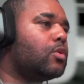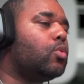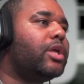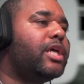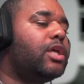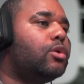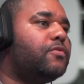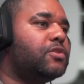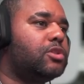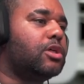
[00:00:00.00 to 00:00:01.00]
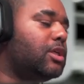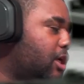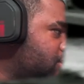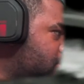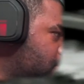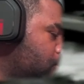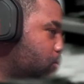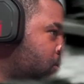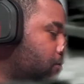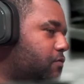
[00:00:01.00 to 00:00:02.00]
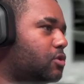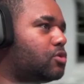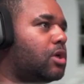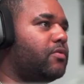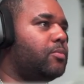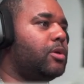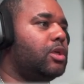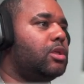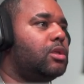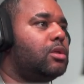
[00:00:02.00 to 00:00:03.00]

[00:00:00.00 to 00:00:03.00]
What are you, an officer? Let us know. What's the officer driving, mate?